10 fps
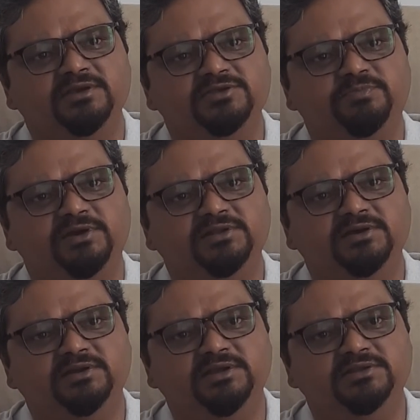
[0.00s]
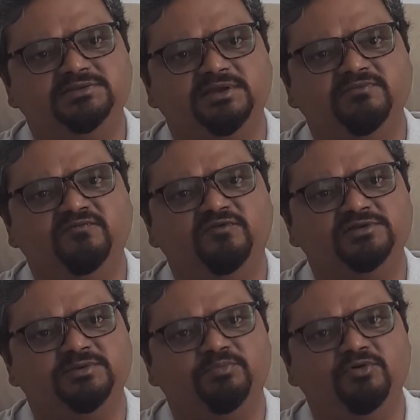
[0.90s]
His brother needs him
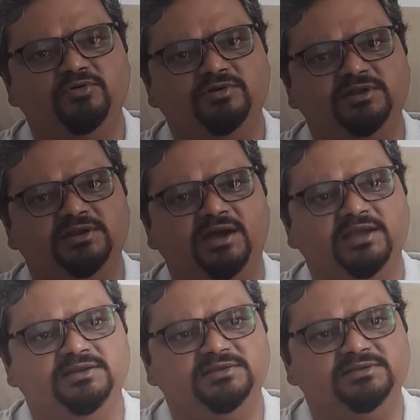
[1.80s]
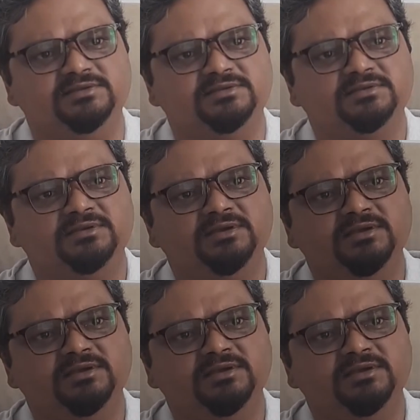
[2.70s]
for support and guidance.